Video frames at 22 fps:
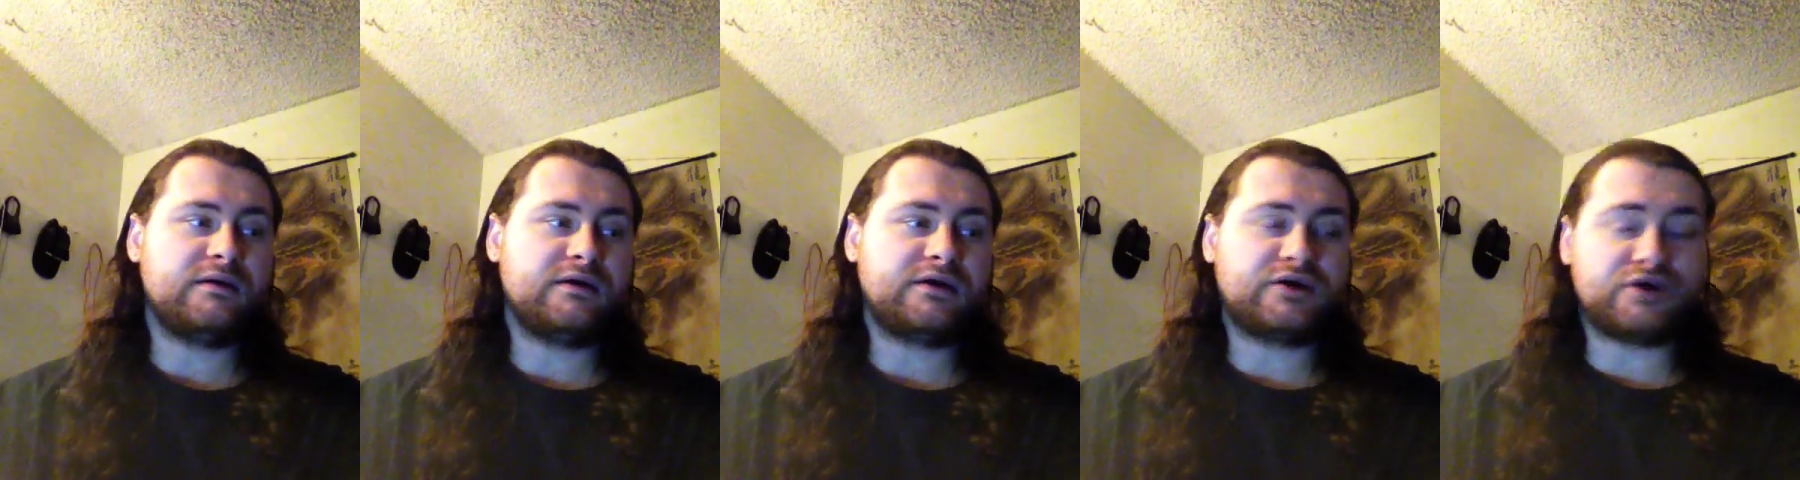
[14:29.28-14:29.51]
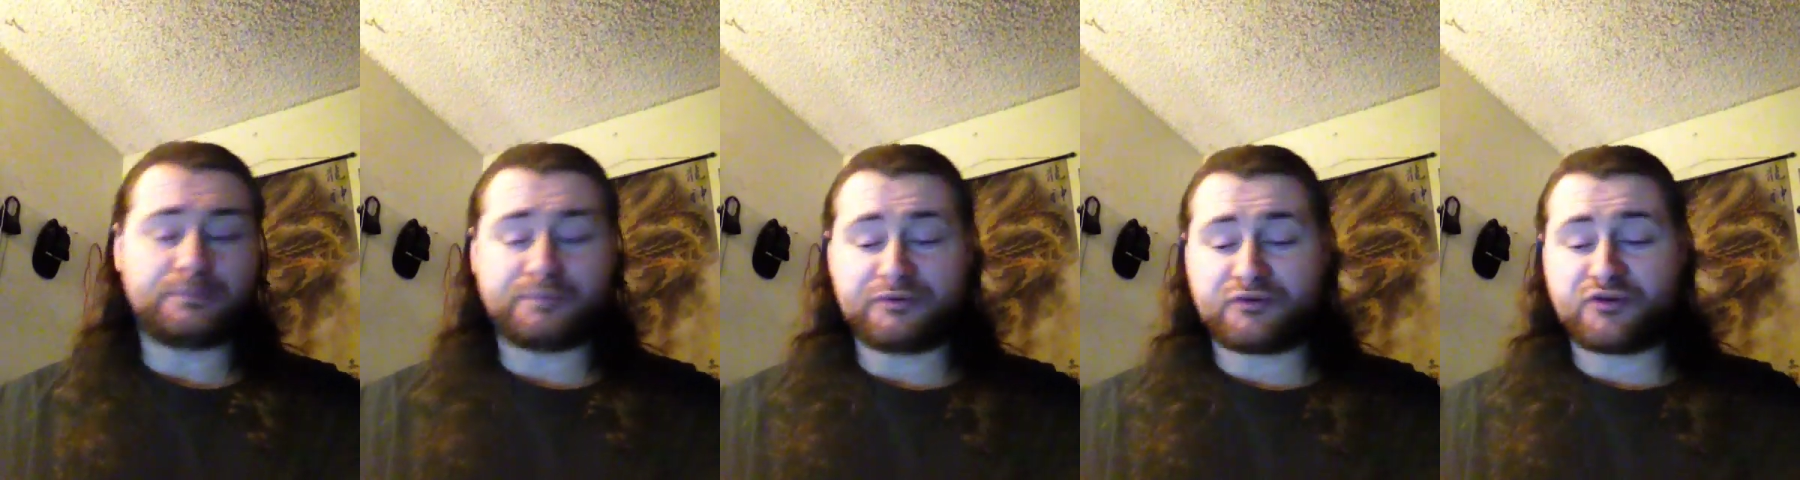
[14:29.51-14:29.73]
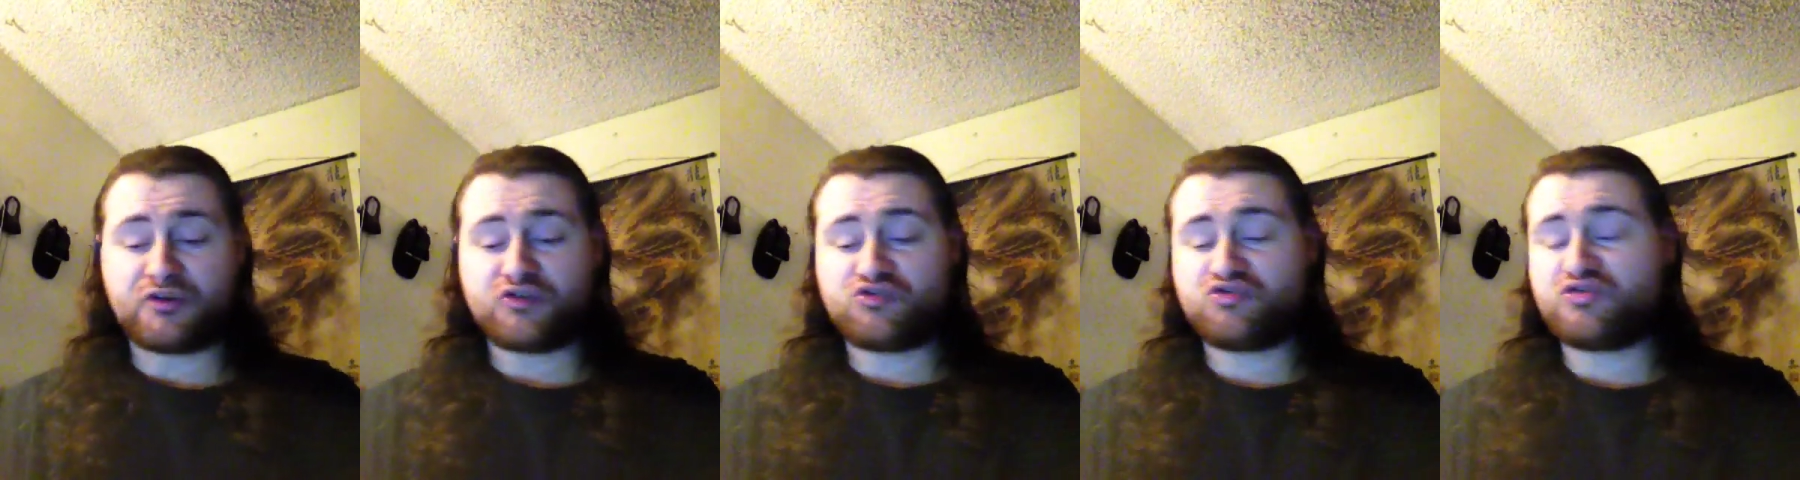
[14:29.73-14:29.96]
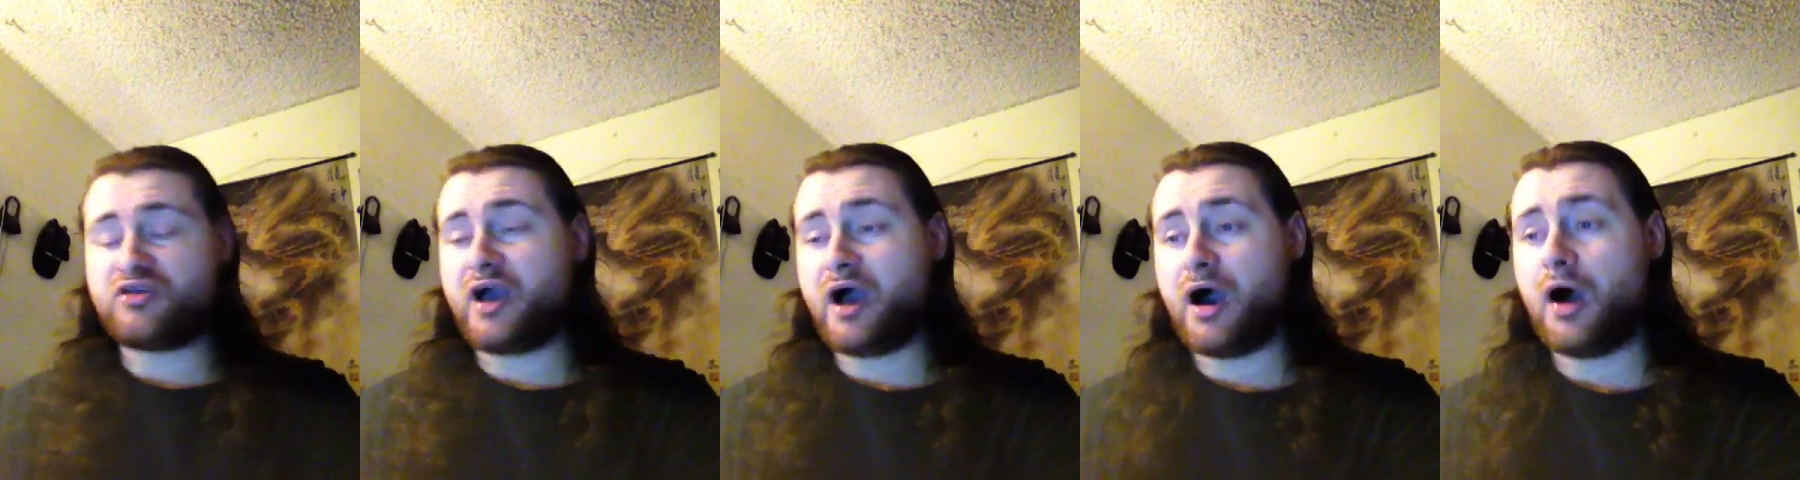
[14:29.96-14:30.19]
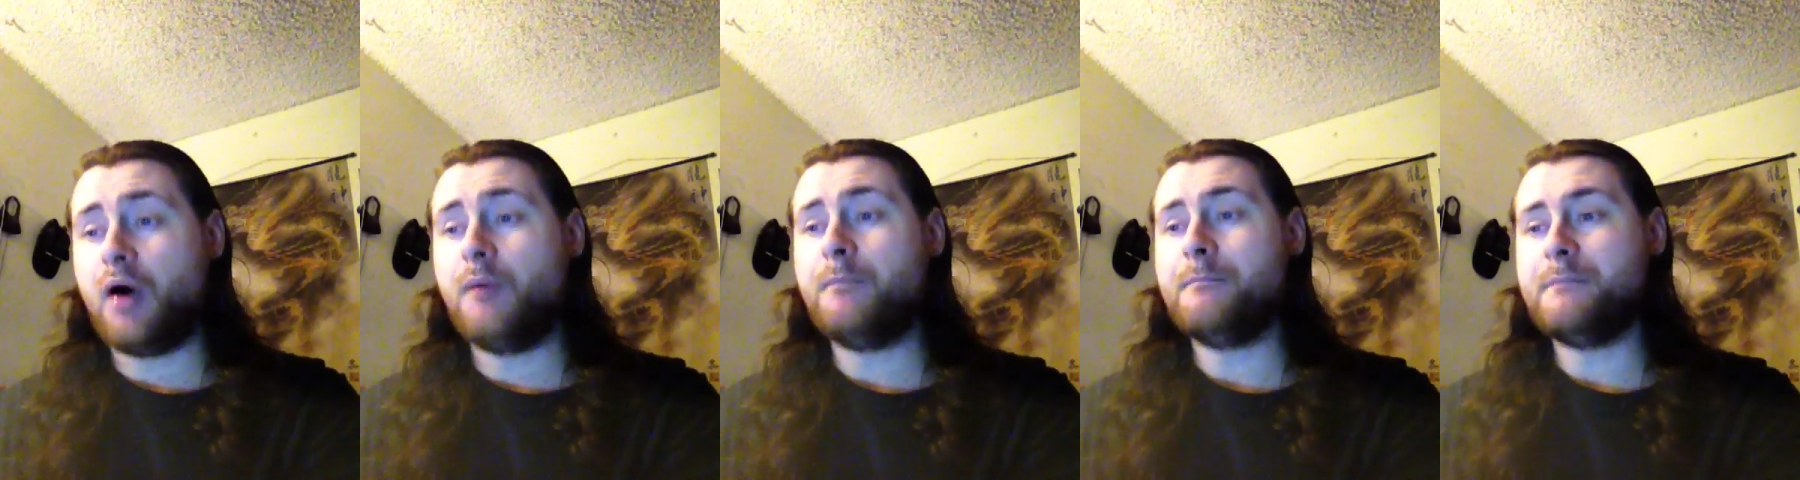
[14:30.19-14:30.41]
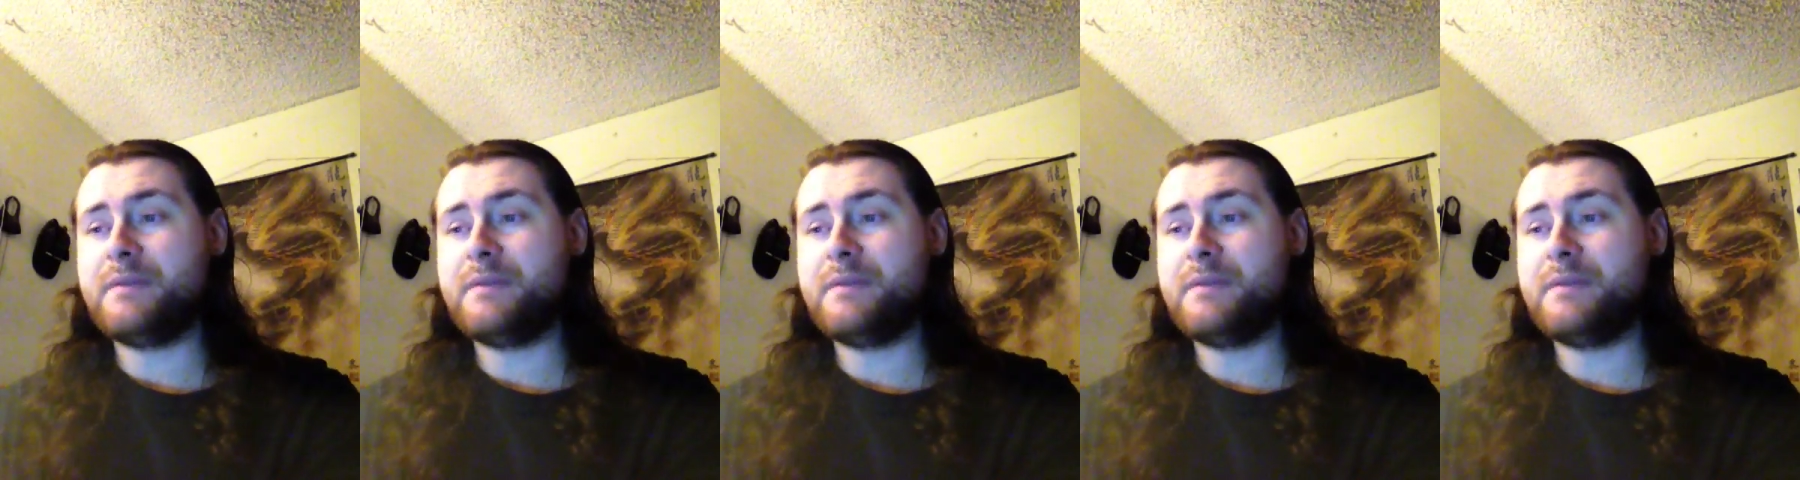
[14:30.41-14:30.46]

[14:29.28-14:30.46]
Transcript: could potentially help